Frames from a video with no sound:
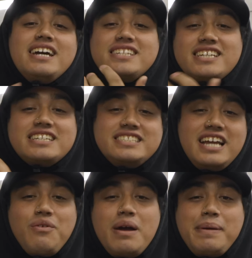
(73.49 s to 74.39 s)
It's like a
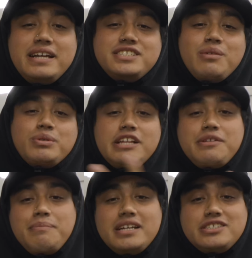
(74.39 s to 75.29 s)
DIY paint job without
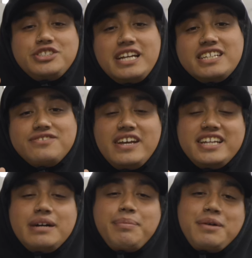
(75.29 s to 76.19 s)
the mess or chance of
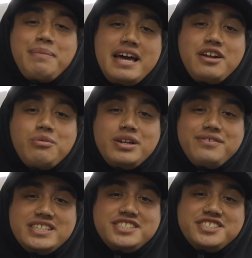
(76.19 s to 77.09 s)
ending up on a bad home
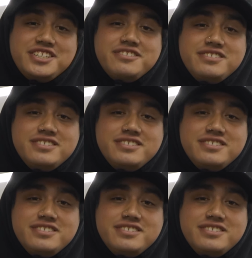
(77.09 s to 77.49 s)
renovation show.